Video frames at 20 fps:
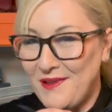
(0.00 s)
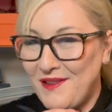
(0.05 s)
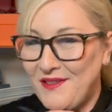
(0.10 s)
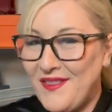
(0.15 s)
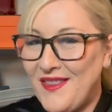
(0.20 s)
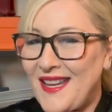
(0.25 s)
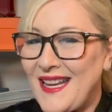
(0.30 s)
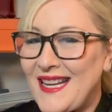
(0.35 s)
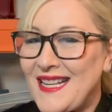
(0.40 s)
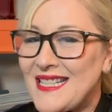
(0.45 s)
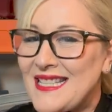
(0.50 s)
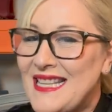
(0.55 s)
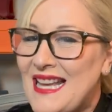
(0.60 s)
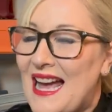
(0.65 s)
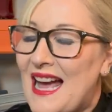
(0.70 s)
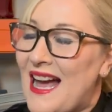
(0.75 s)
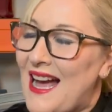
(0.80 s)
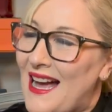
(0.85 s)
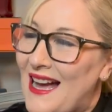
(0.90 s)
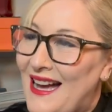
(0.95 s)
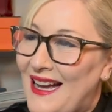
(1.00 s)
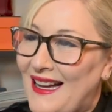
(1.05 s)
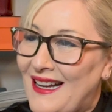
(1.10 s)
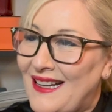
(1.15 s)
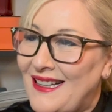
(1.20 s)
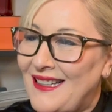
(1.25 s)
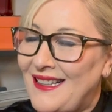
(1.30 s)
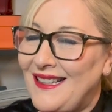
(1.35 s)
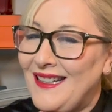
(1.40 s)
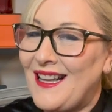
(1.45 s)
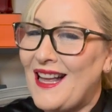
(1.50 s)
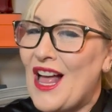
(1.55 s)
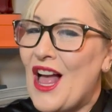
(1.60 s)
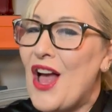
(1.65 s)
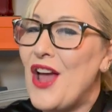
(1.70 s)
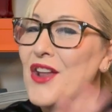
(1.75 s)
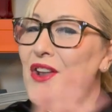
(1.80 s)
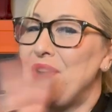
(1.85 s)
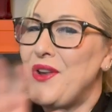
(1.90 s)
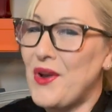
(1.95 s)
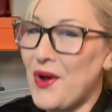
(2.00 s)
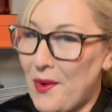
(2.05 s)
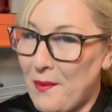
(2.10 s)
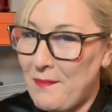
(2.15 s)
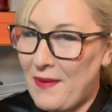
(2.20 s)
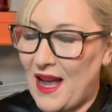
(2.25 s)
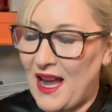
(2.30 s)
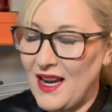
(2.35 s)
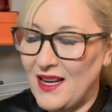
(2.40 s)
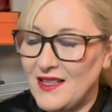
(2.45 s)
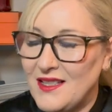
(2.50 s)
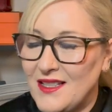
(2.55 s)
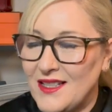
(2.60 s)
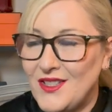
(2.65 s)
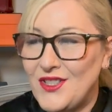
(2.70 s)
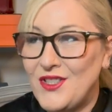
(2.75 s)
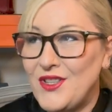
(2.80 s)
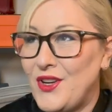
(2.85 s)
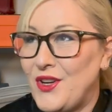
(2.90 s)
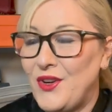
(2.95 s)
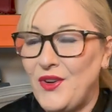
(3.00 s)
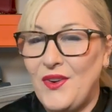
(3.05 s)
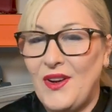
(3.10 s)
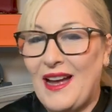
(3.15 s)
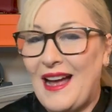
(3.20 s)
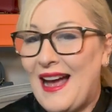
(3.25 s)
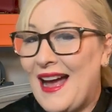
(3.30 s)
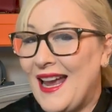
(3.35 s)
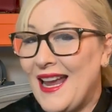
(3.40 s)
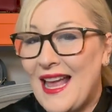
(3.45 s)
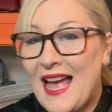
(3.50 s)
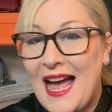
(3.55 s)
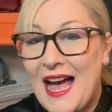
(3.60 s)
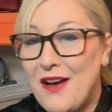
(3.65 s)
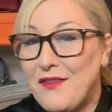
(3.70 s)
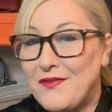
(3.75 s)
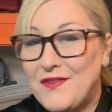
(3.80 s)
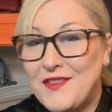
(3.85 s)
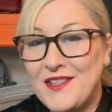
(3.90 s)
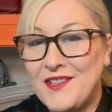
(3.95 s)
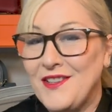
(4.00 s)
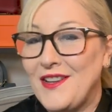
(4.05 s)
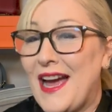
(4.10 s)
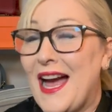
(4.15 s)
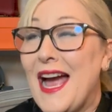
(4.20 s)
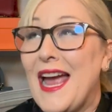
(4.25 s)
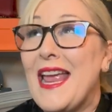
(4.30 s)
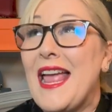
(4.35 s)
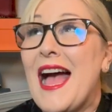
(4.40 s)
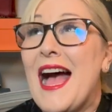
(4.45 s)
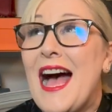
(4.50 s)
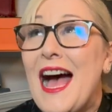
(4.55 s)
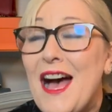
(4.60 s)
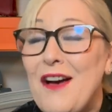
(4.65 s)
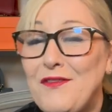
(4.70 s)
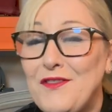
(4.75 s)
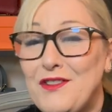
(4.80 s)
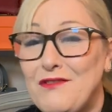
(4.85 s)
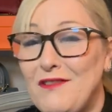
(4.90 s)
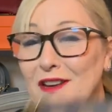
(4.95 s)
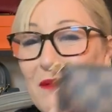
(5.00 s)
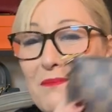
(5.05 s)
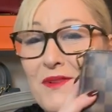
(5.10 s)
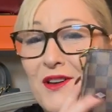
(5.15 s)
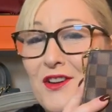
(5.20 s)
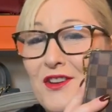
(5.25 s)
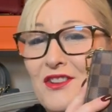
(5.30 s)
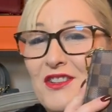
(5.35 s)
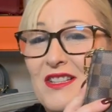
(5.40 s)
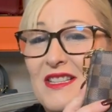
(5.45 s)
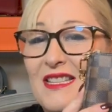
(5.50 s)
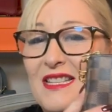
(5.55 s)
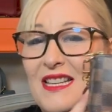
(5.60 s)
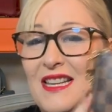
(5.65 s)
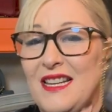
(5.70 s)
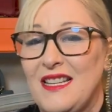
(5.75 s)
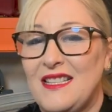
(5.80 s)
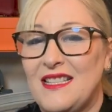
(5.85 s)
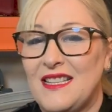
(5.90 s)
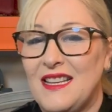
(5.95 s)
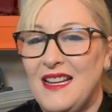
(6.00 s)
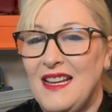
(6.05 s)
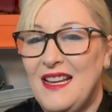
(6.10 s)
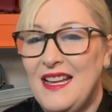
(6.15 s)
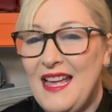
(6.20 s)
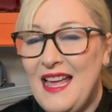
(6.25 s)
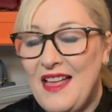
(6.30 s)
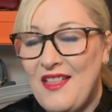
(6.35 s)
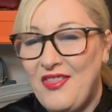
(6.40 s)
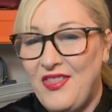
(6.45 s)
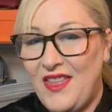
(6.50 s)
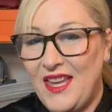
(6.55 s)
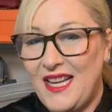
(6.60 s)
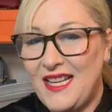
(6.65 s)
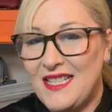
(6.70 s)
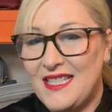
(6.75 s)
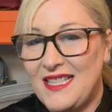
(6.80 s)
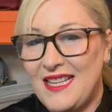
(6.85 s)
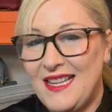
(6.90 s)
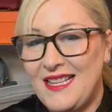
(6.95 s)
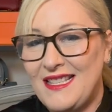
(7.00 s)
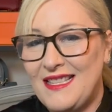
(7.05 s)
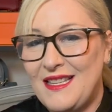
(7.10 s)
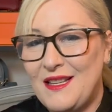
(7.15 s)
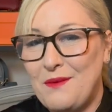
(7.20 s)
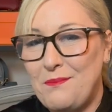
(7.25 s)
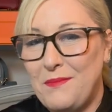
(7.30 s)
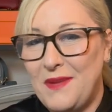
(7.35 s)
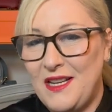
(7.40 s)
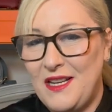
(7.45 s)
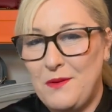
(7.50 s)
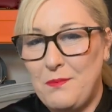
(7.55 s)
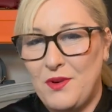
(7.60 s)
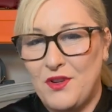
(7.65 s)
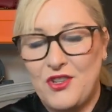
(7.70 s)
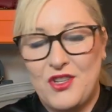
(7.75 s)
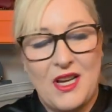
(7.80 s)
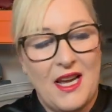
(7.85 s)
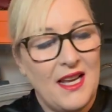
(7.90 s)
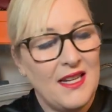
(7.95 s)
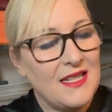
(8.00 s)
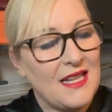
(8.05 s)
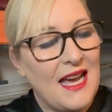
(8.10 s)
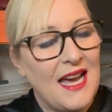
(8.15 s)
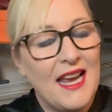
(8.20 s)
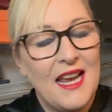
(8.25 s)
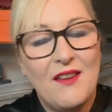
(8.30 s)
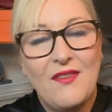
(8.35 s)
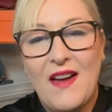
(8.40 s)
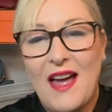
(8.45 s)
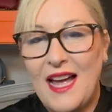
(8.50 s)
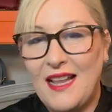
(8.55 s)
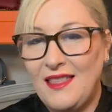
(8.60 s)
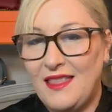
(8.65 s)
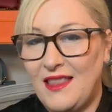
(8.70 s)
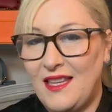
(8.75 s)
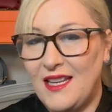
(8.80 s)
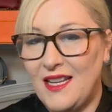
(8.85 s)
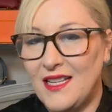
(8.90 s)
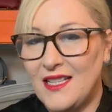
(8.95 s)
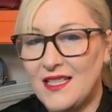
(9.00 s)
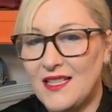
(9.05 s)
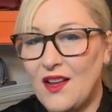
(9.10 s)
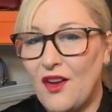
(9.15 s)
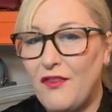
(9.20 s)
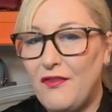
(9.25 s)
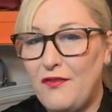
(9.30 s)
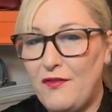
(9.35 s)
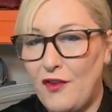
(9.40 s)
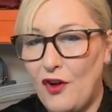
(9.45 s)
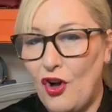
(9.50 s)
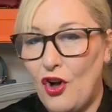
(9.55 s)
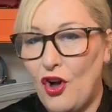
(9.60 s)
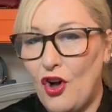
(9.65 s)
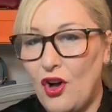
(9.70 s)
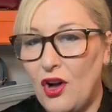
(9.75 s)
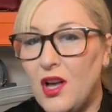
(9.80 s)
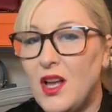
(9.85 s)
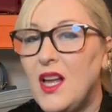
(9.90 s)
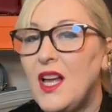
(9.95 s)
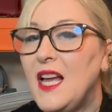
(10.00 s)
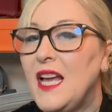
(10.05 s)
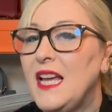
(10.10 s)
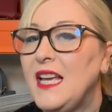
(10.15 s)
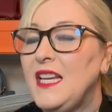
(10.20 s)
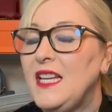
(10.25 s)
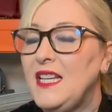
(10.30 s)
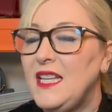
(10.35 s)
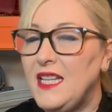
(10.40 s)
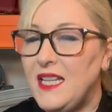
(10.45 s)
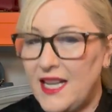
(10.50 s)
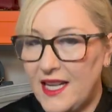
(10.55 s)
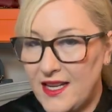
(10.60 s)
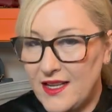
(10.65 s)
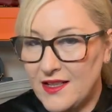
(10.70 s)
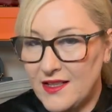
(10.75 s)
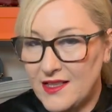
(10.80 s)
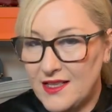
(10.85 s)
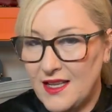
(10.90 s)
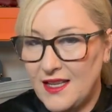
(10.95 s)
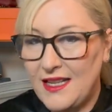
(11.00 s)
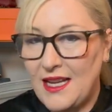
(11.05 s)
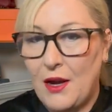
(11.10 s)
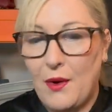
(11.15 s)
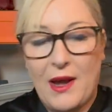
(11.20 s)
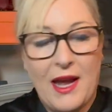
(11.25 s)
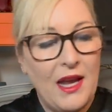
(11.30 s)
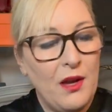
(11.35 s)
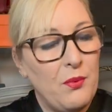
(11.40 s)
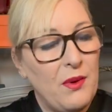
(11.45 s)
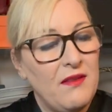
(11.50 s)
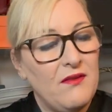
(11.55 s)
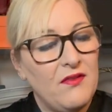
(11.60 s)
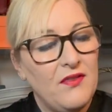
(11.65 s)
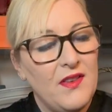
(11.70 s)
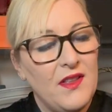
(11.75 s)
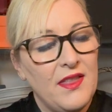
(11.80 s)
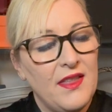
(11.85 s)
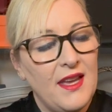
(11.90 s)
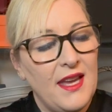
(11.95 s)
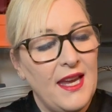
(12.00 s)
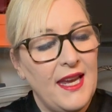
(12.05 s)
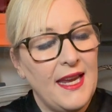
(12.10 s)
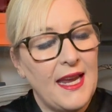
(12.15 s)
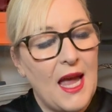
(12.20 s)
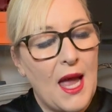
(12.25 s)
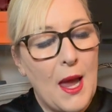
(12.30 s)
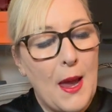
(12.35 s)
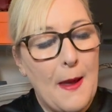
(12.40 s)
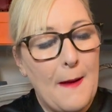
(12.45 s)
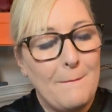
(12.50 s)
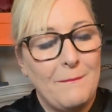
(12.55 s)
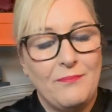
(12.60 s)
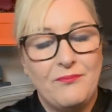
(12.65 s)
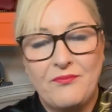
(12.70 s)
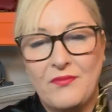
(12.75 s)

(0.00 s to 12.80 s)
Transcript: of things that are not bags. So I have to repurchase this. This is the mini pochette. I have had this for years. Now I went for the Damier